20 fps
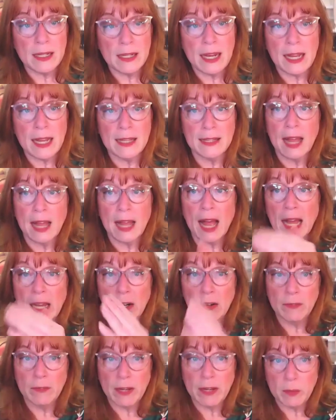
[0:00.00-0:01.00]
It has a
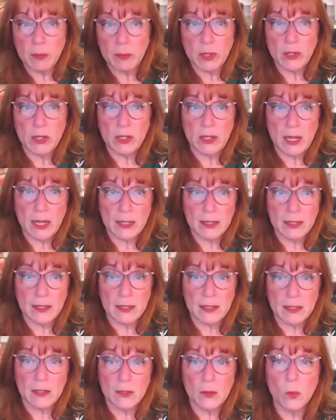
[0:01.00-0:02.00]
higher vibration
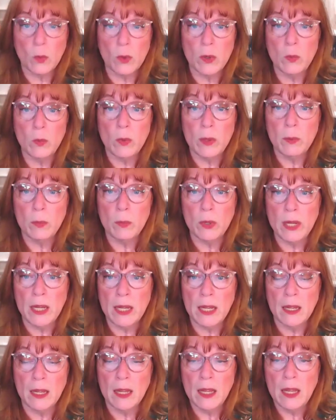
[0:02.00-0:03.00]
essence. So when we
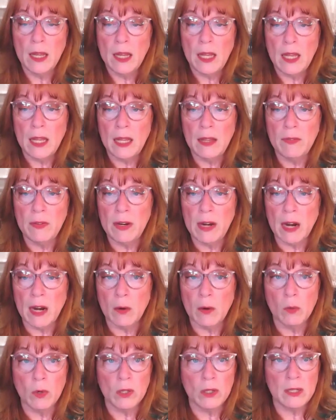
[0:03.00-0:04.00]
bring even
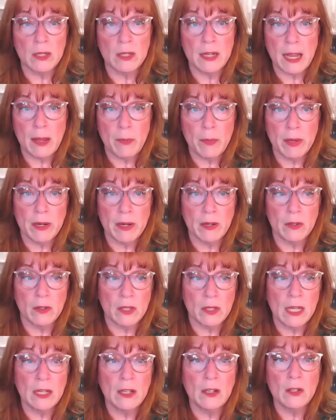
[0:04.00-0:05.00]
our worst nightmares
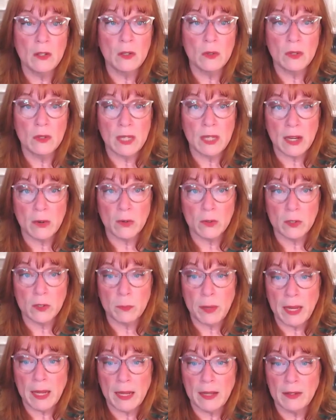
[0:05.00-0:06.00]
into sacred
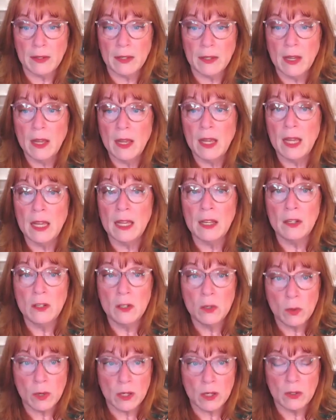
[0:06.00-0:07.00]
space,
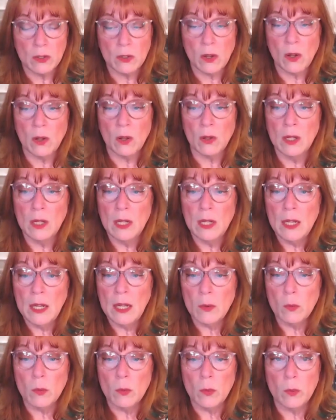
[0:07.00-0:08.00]
into our soul
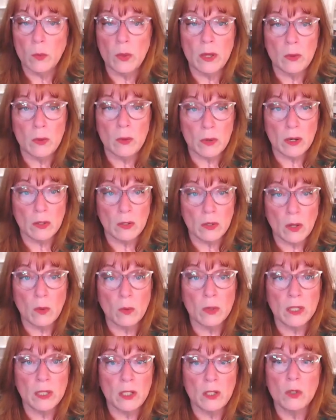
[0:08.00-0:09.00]

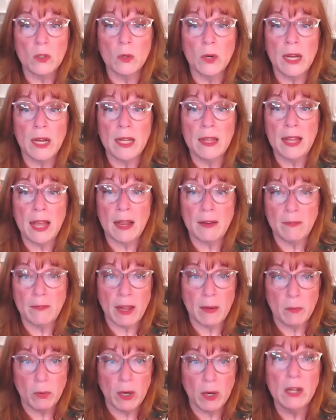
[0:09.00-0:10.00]
will entrain that
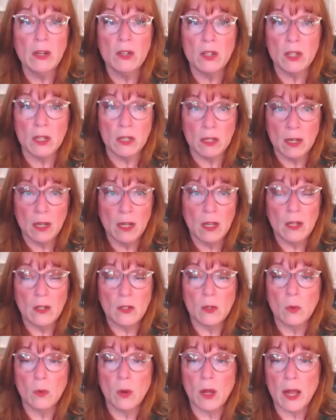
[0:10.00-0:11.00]
vibration
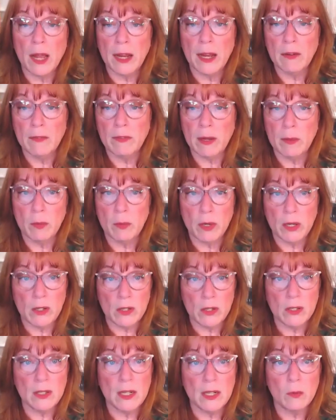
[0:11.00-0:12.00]
to a higher
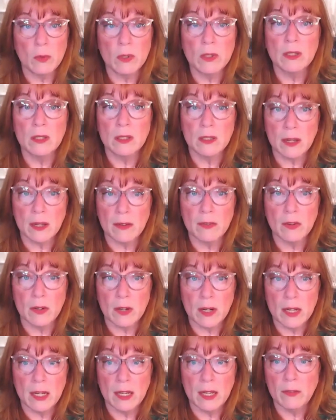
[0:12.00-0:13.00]
vibration, and we'll discover
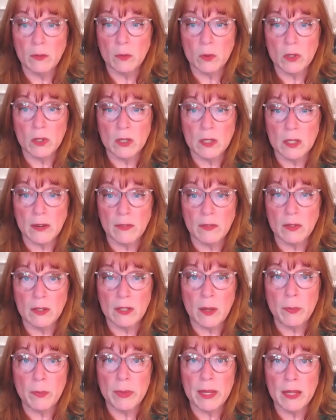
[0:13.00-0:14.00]
a gift. We'll discover
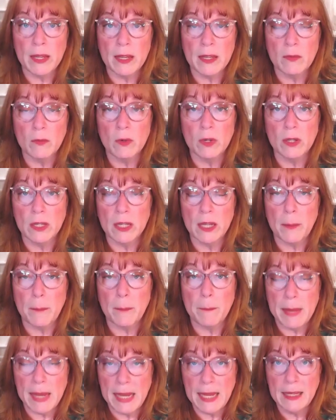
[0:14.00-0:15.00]
something really
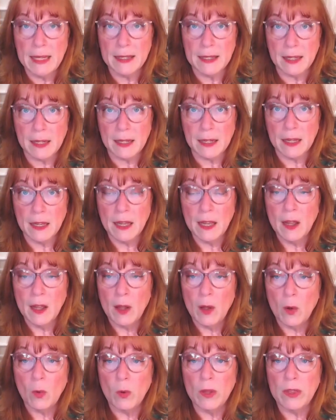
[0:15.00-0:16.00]
amazing
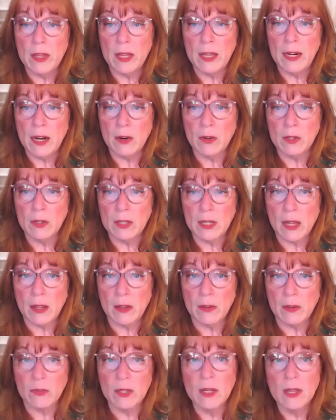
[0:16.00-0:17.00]
within
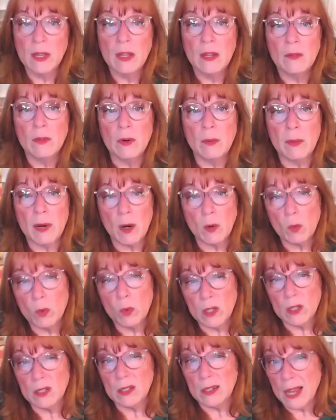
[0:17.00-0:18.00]
ourselves from our
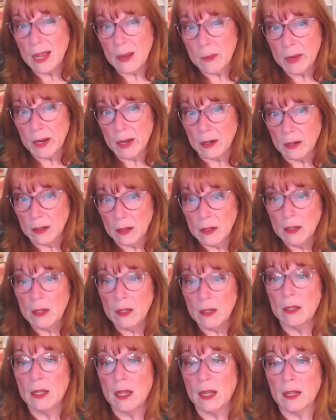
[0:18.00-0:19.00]
worst nightmare.
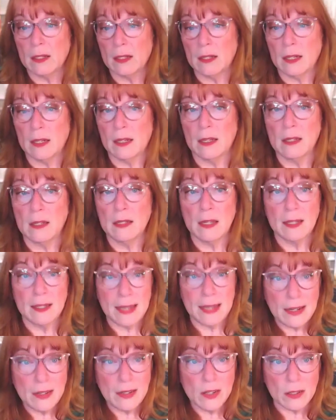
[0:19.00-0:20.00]
That is
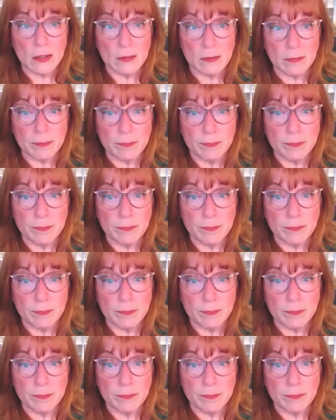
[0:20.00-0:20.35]
ascension.